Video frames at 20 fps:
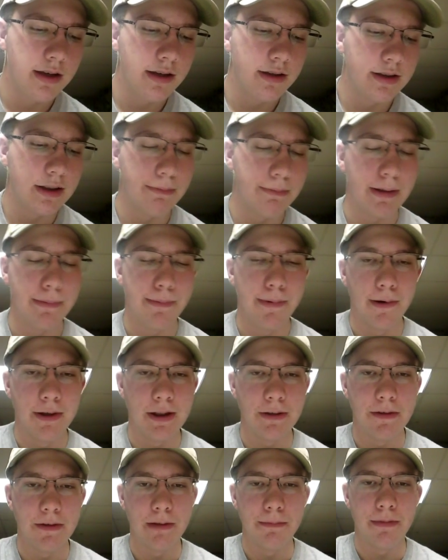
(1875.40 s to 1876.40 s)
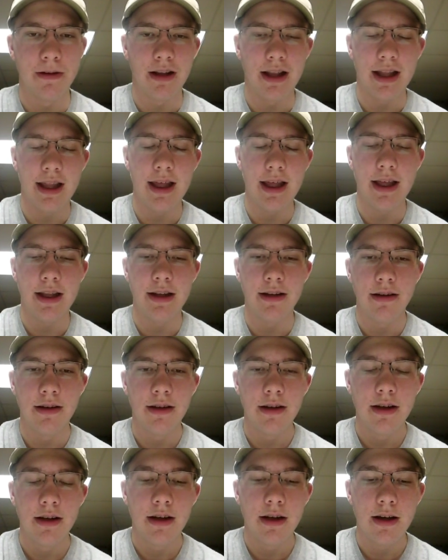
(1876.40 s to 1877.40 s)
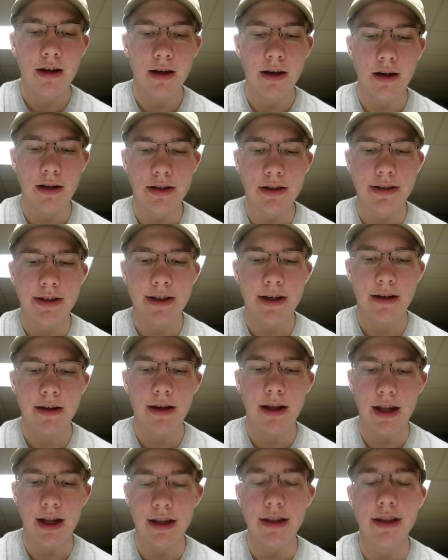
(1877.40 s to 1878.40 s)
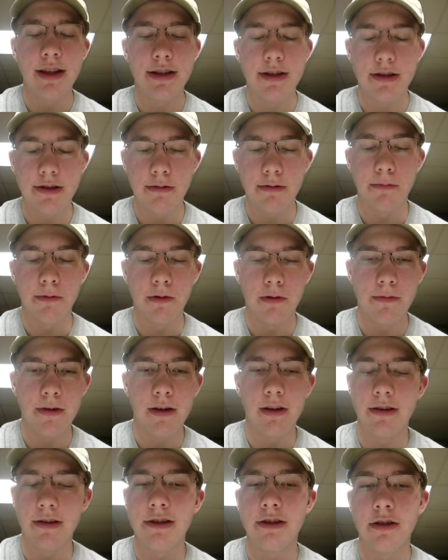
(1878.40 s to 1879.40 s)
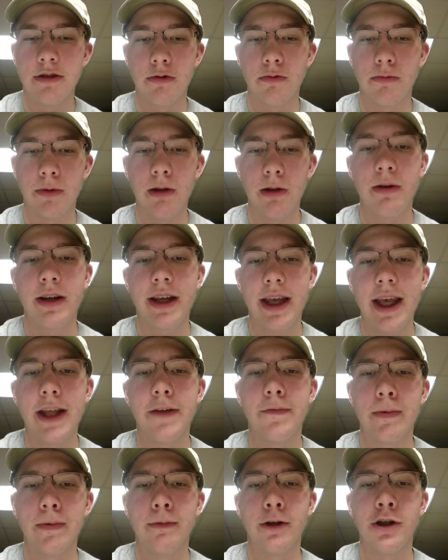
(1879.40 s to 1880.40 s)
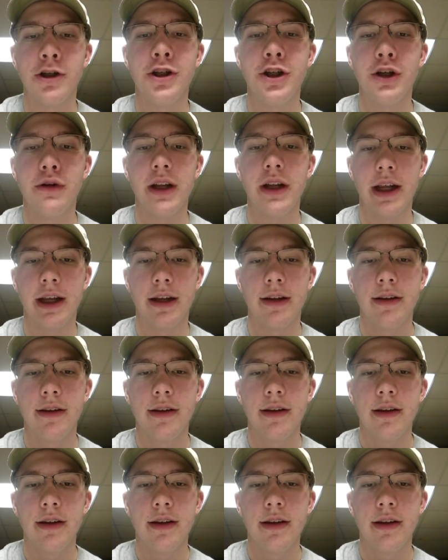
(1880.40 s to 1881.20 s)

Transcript: Somebody posted a video up online. And this is a real video. This is a real kid from the shooting.